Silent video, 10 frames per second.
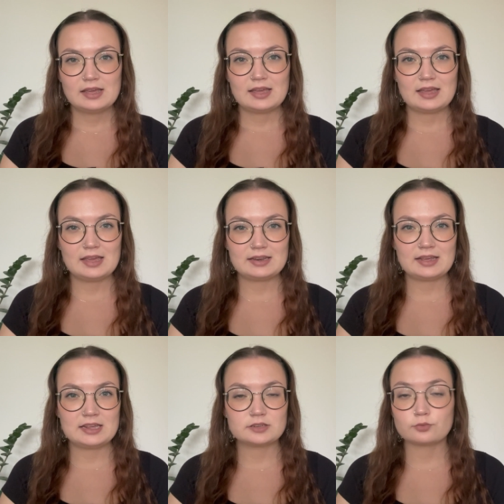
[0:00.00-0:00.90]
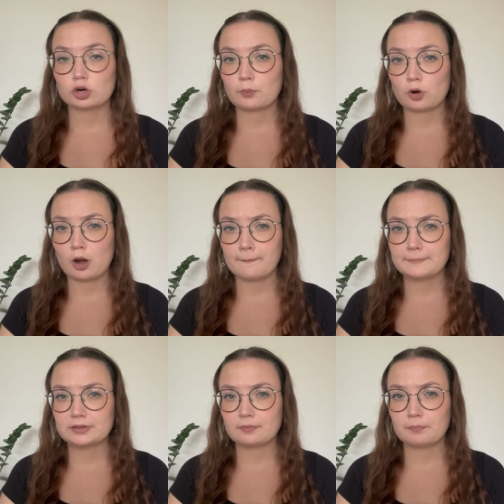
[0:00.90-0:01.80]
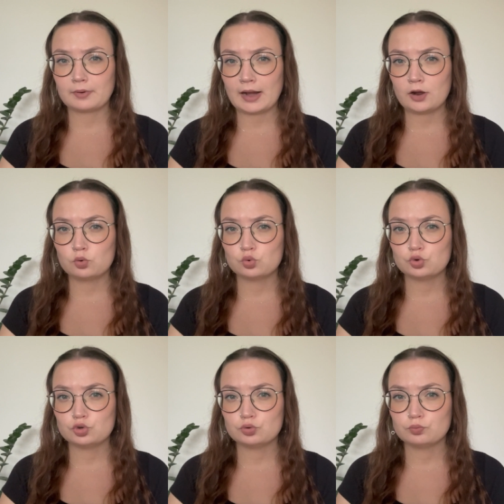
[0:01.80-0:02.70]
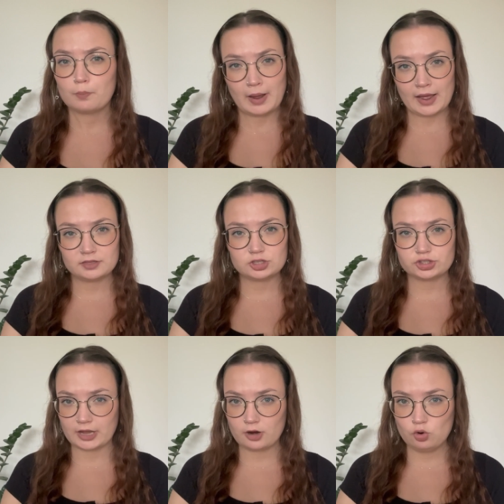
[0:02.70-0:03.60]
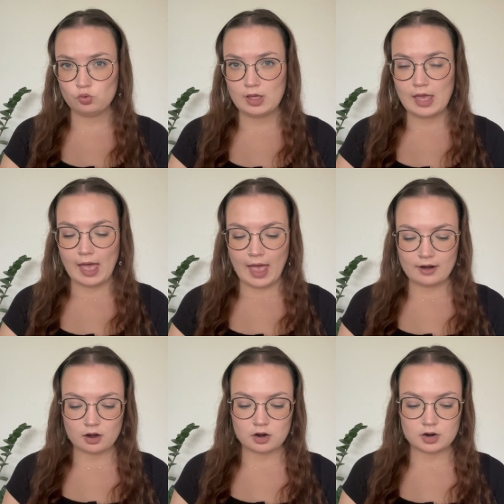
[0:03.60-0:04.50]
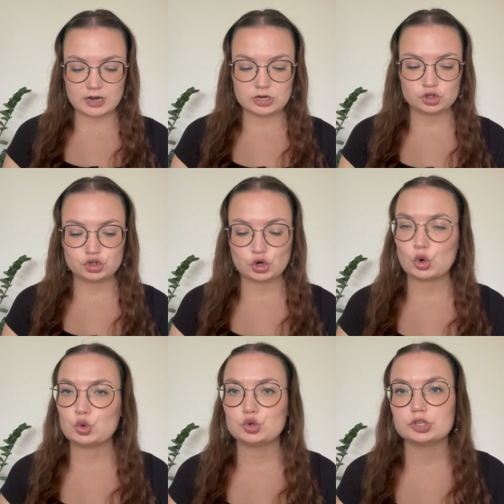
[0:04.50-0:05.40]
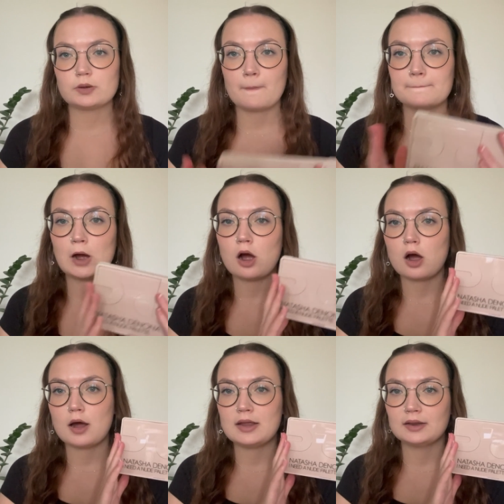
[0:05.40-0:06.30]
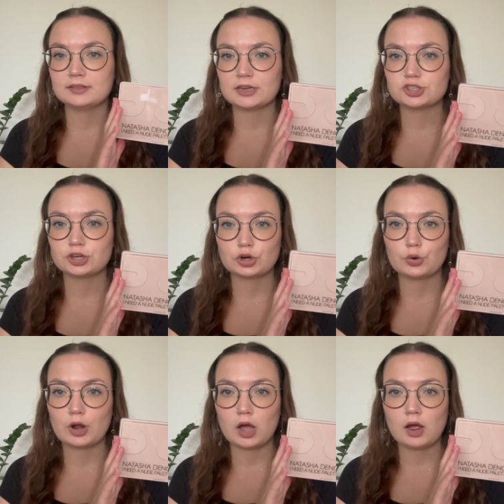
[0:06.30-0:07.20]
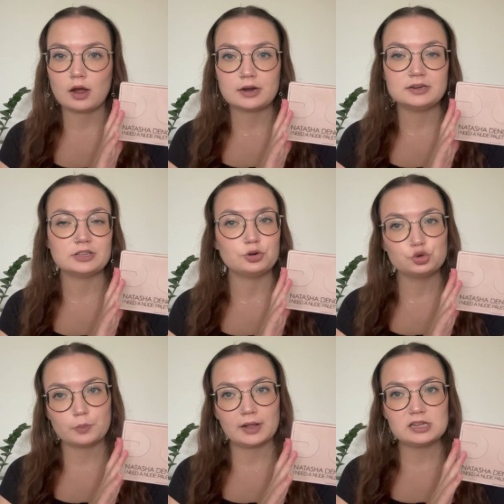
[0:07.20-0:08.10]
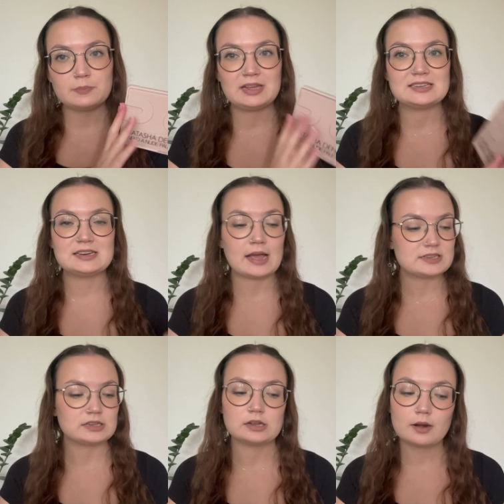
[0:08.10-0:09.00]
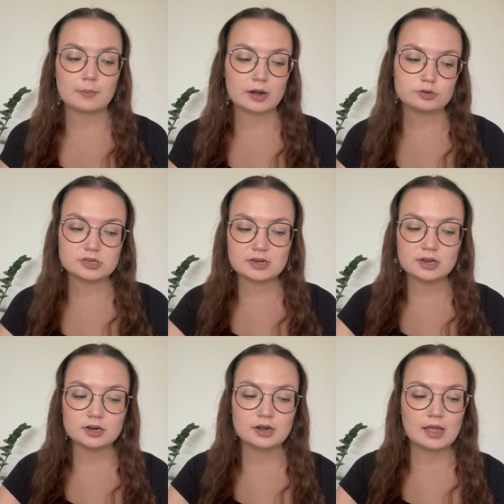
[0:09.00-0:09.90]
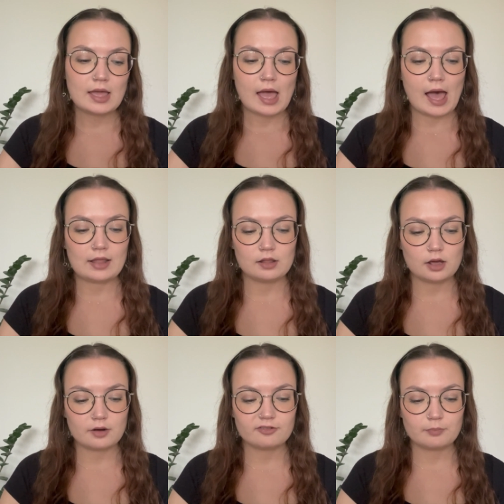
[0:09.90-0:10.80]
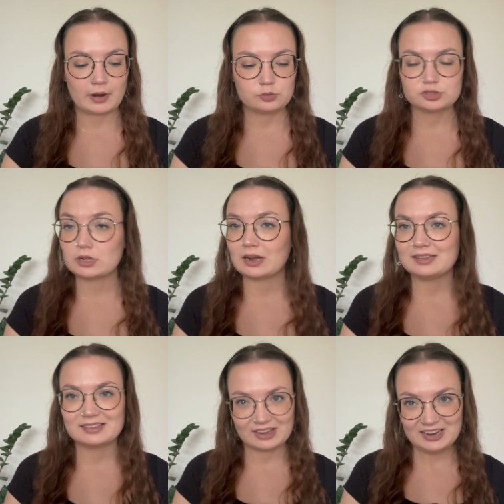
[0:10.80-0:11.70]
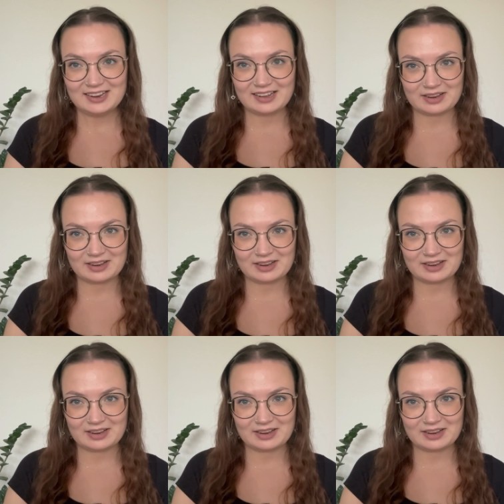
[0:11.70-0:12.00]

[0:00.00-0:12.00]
It is for the prompt brown matte shadow, and I chose my Natasha Denona I Need a Nude palette because it has a lot of browns in here, a lot of browns that I like.